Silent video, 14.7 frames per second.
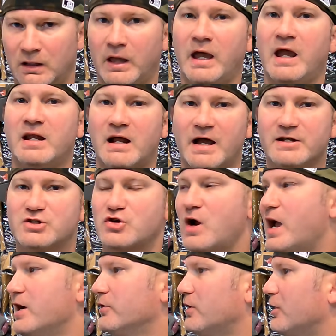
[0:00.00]
And I'd
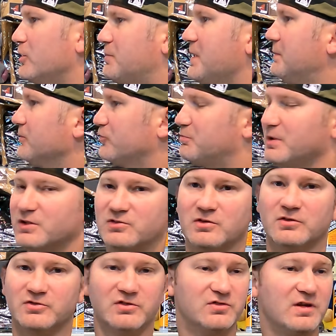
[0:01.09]
try out other people's
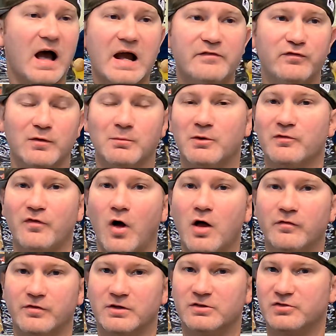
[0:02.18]
pistols. Aside from
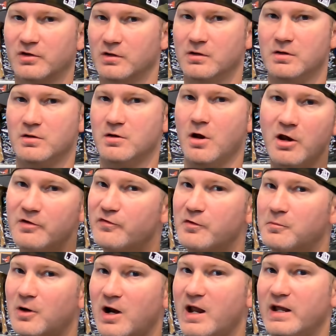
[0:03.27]
revolvers, none of
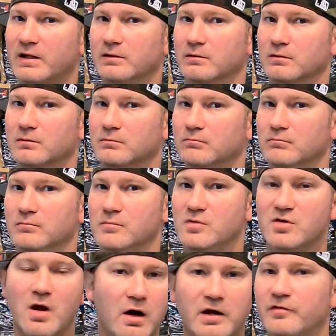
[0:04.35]
them ran.
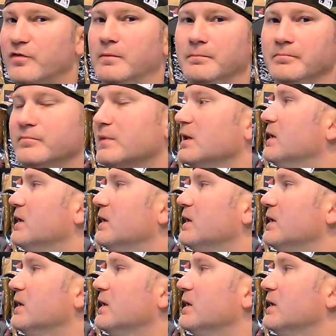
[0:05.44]
None of them.